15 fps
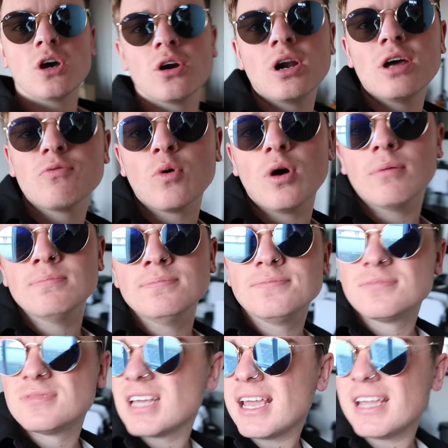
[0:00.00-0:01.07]
going on, everyone?
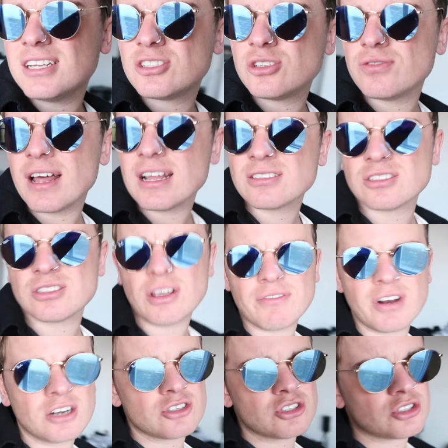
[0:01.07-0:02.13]
Day
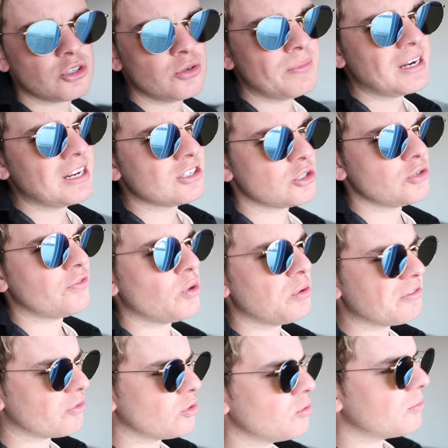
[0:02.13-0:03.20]
2,700, 2,000,000,
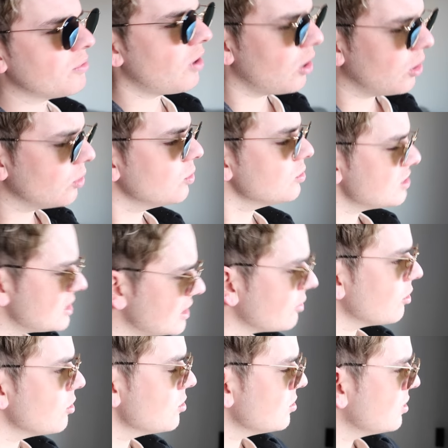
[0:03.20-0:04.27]

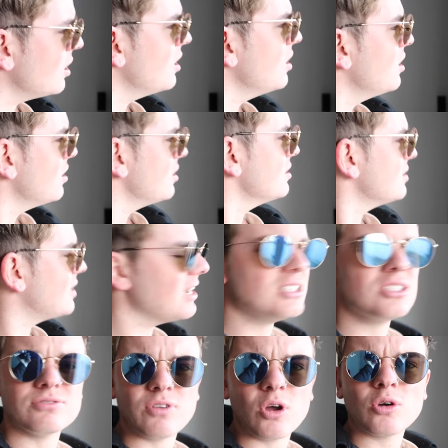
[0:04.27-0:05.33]
2.400
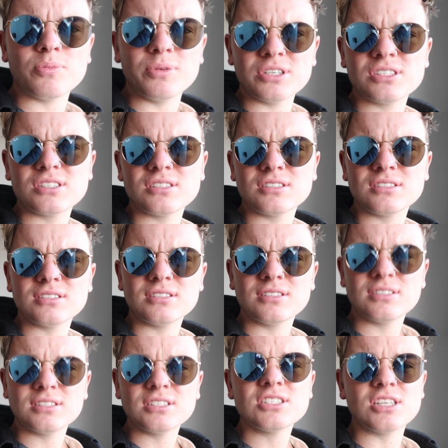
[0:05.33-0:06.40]
days of Vlogmas.
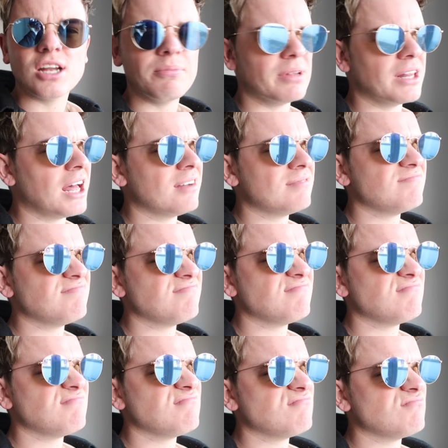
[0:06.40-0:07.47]
It's a number, that.
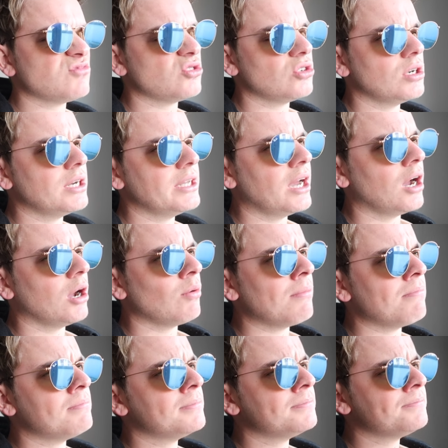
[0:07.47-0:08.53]
Really high one.